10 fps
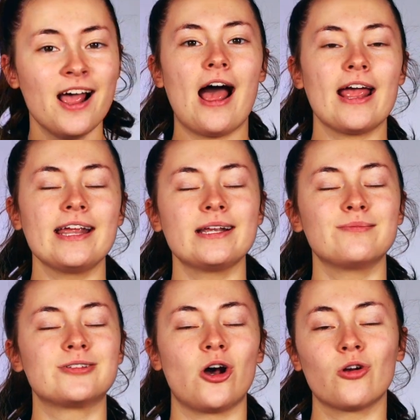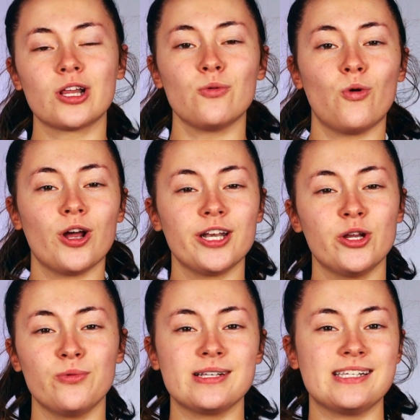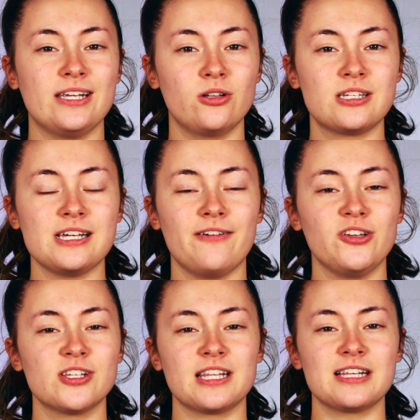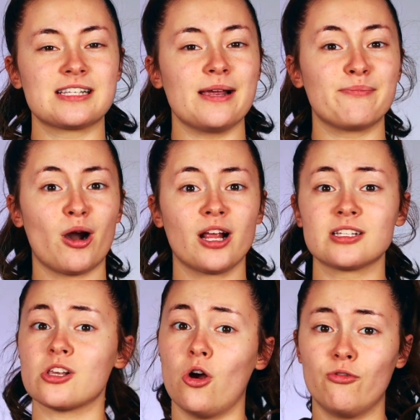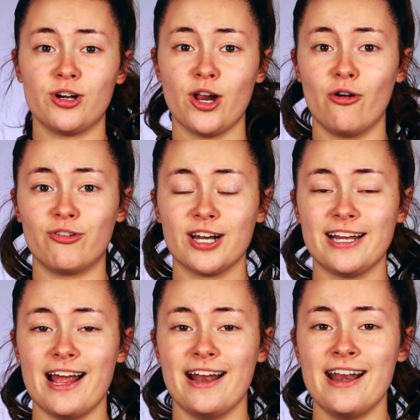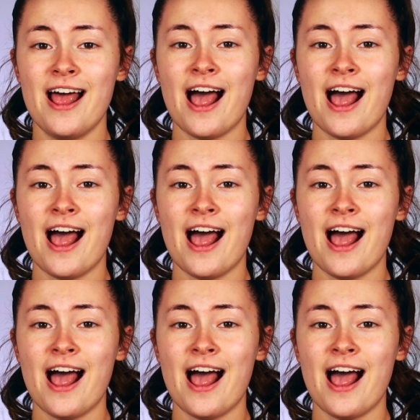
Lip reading: I am totally one who is guilty of using the same products over and over again.